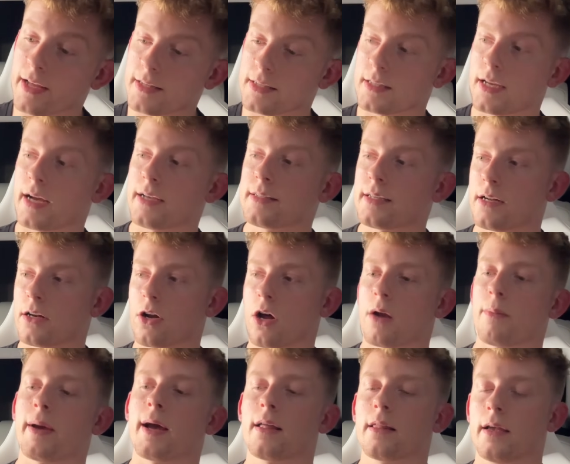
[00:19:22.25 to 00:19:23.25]
it's nice that it
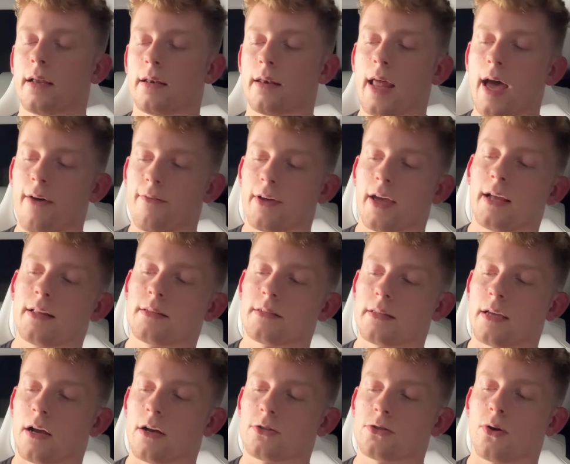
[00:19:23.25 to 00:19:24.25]
automatically navigates
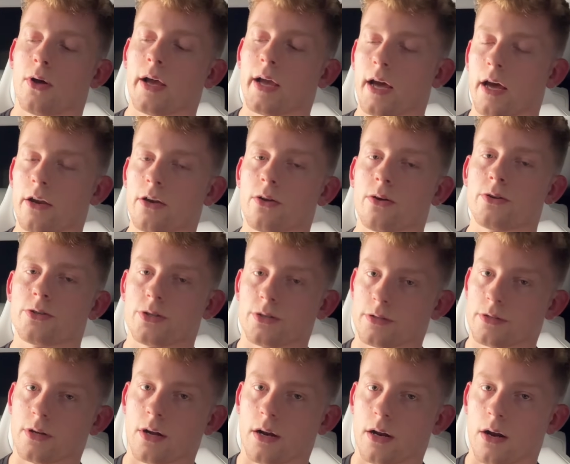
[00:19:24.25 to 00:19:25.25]
there, so all I gotta do is
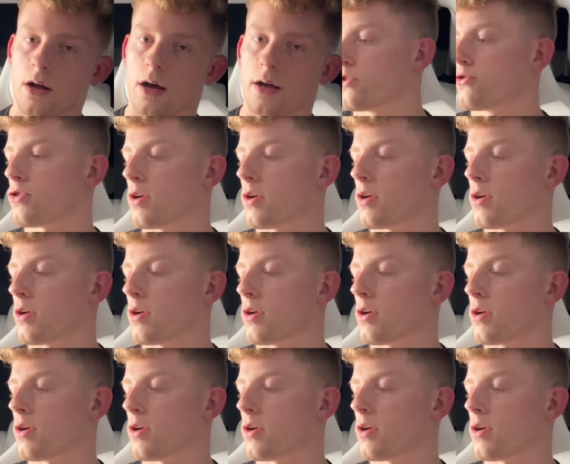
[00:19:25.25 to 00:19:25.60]
just turn it on.